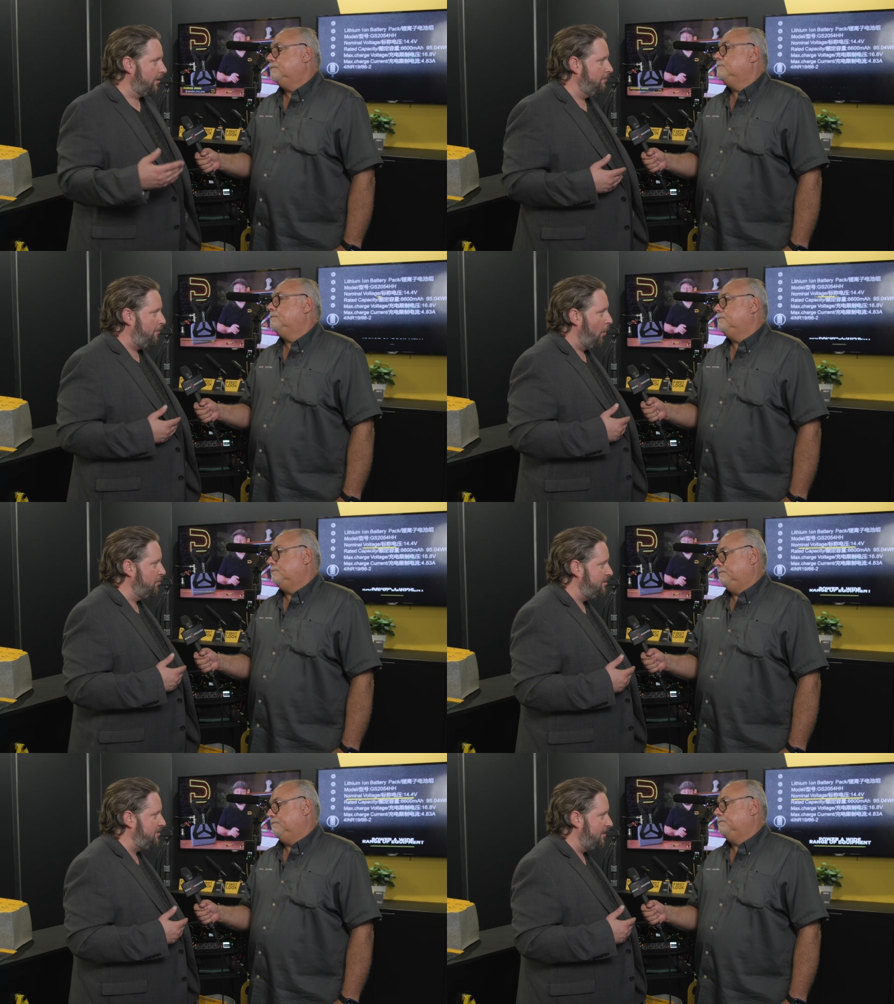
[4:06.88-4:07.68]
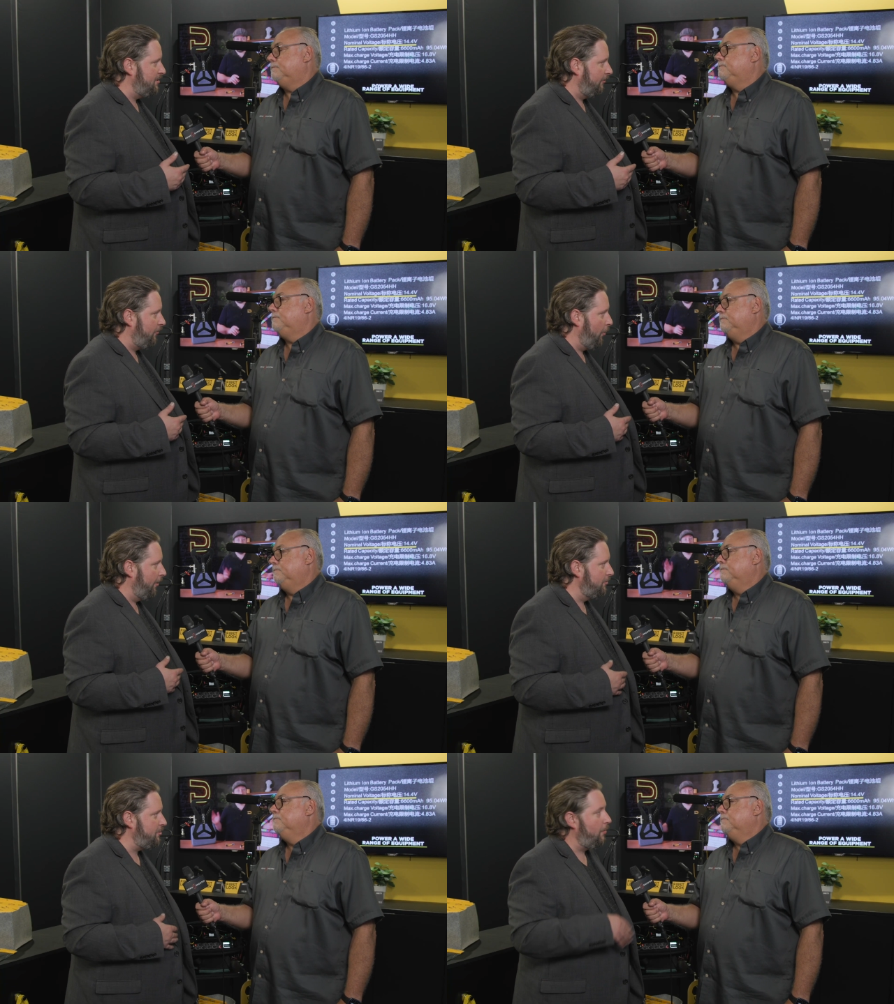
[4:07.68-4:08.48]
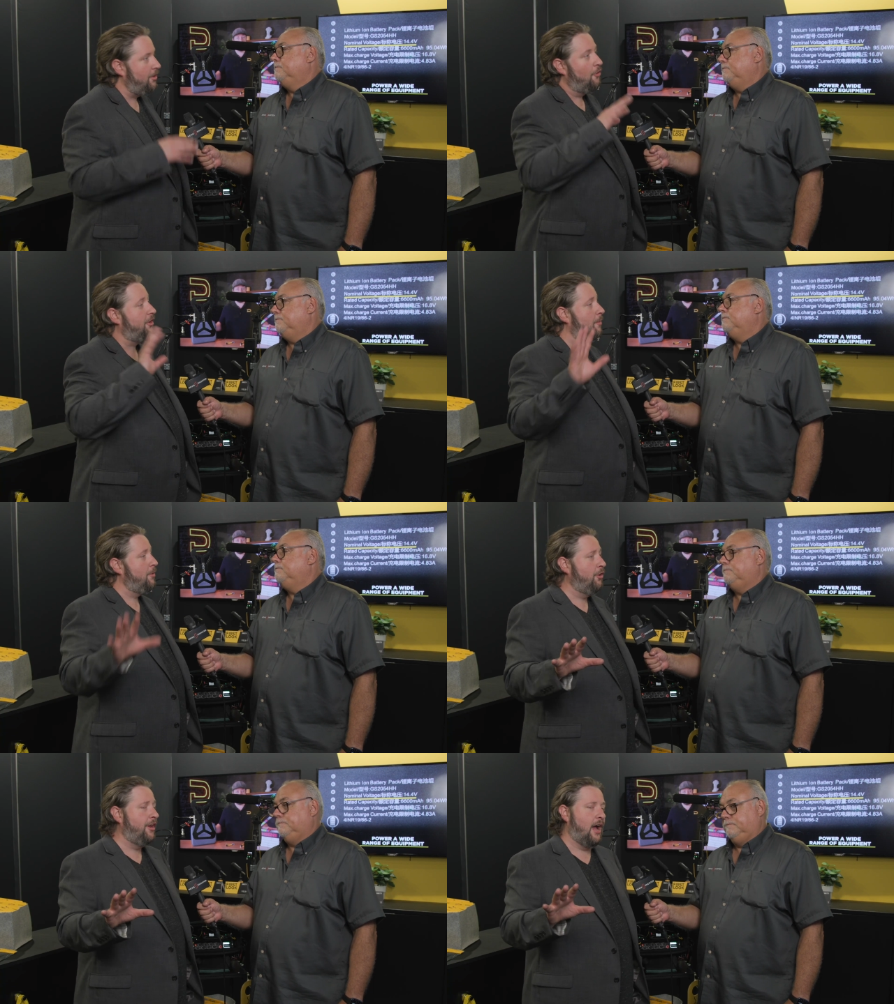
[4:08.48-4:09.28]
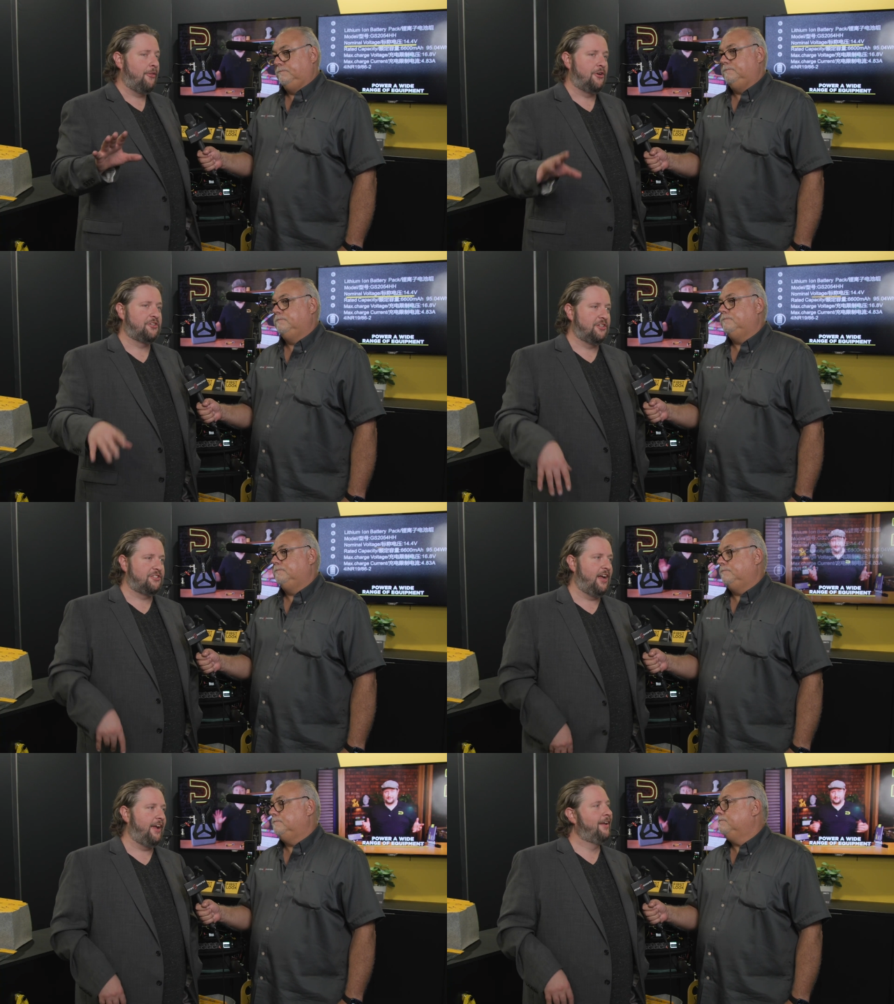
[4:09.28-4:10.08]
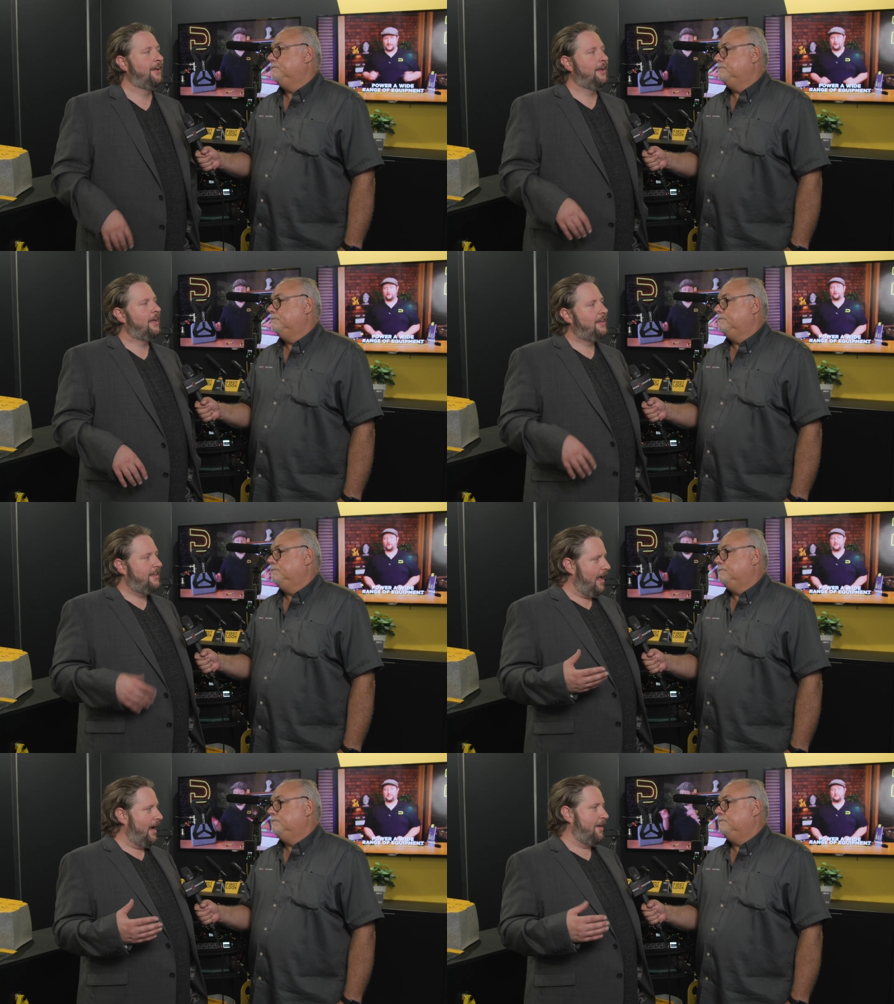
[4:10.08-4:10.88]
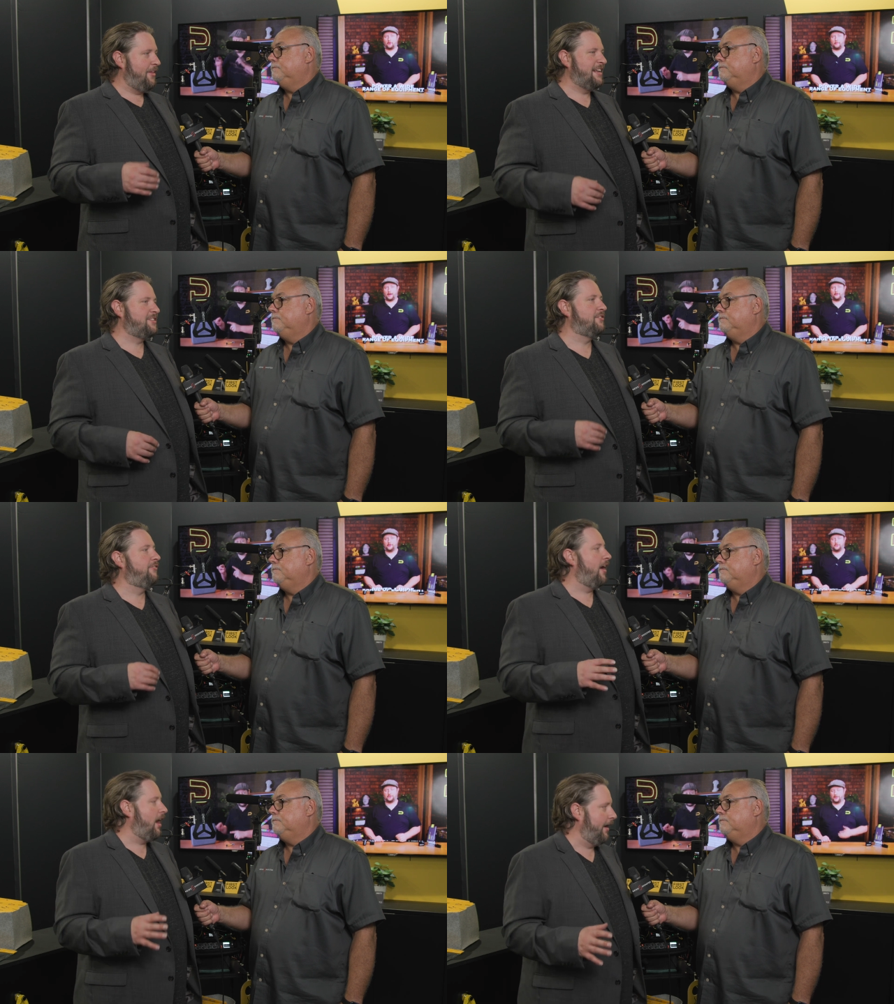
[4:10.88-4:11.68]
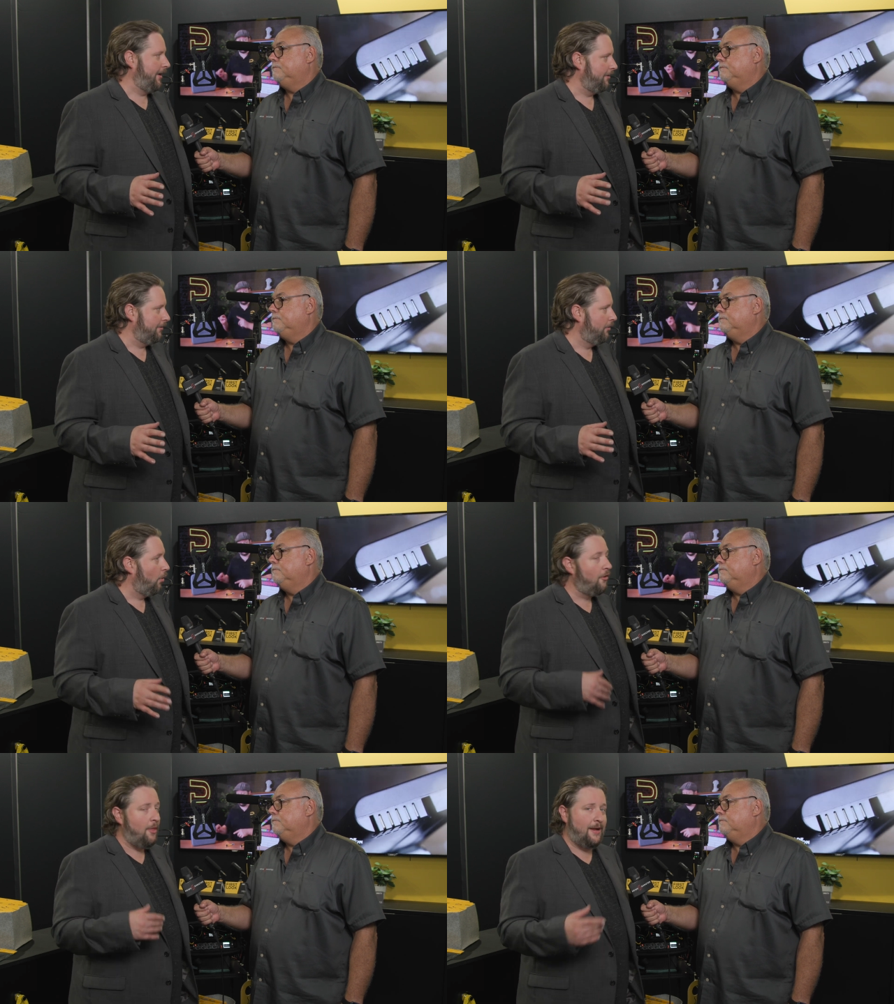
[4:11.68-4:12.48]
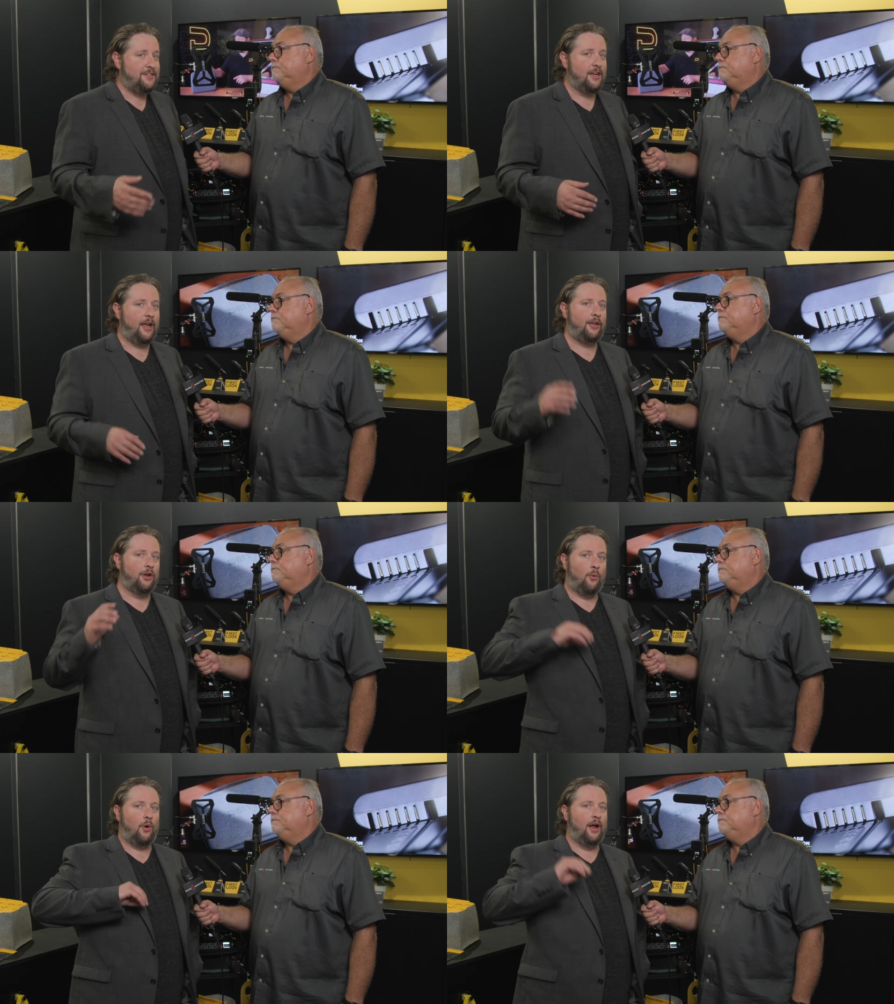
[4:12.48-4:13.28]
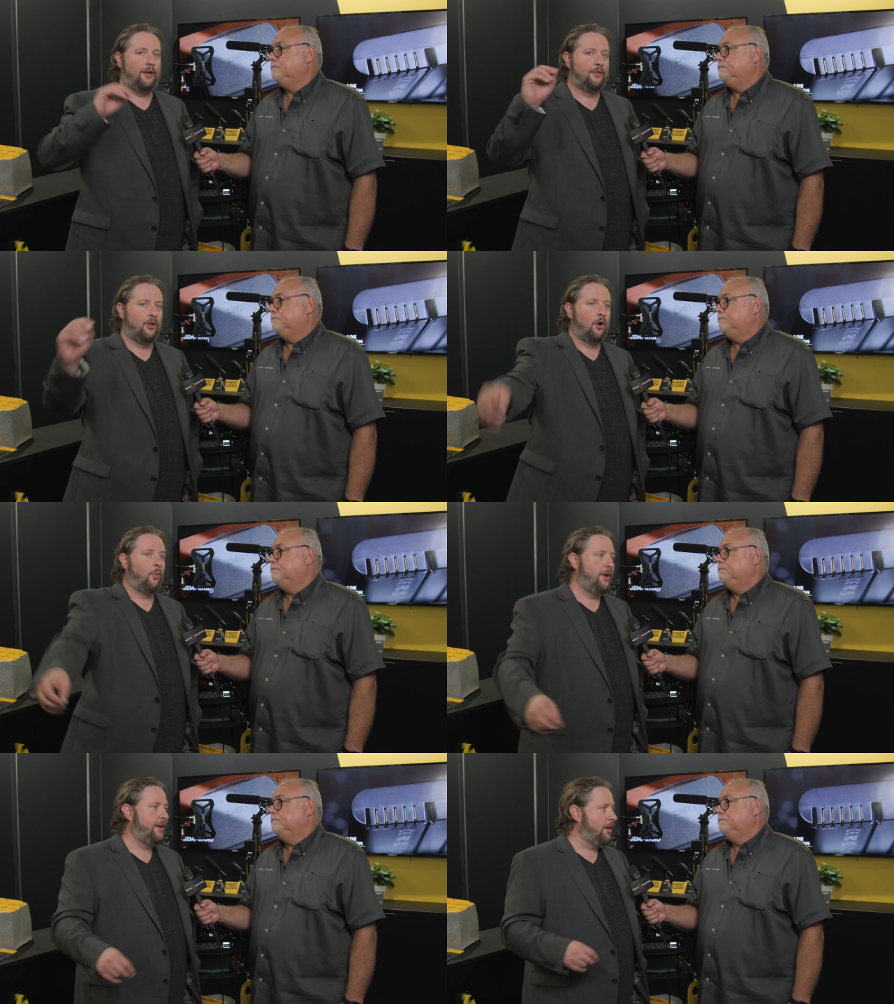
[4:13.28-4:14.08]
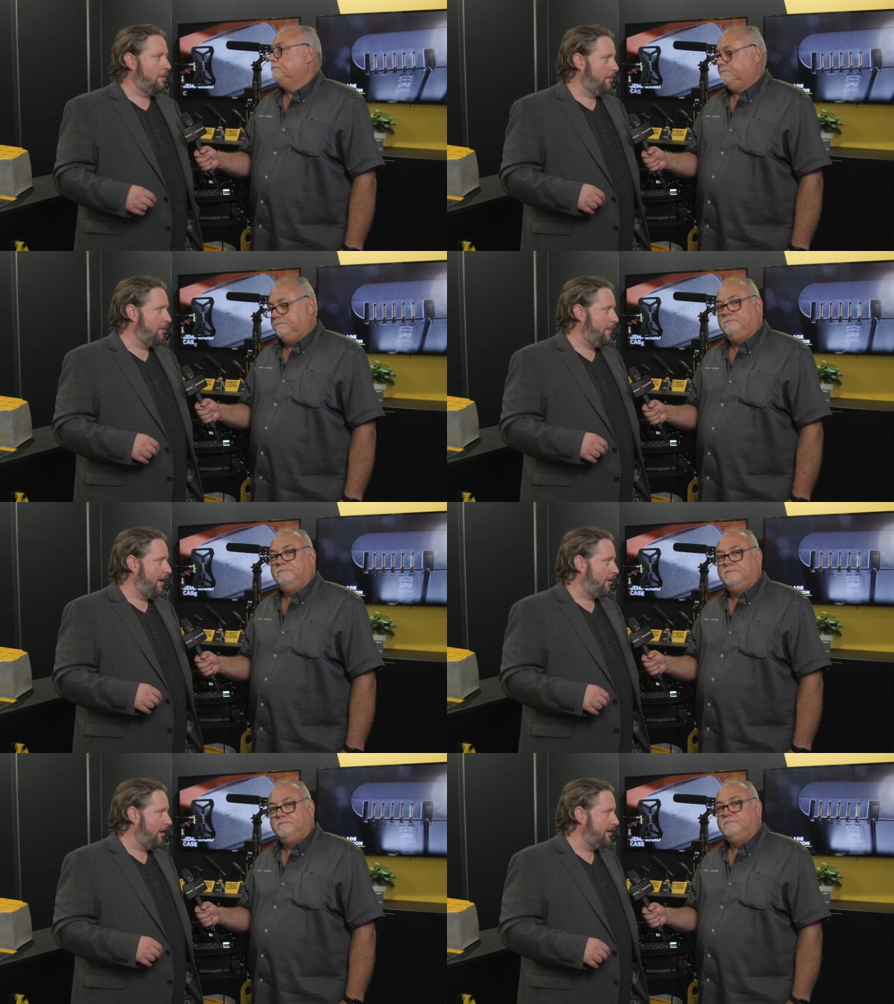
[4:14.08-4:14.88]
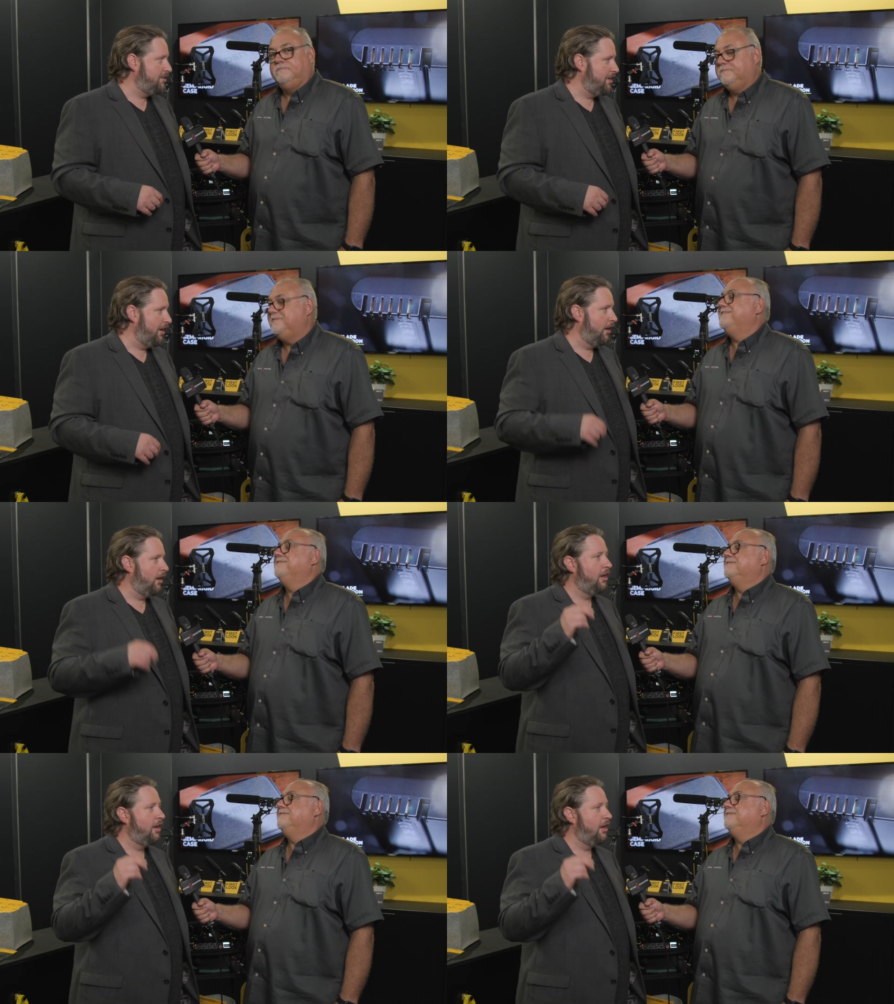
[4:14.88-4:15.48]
Speaker 1: going to post these kinds of photos, and we know the community out there is going to say, yeah, that's fine. Or they may say, you know what, we can come up with a better idea.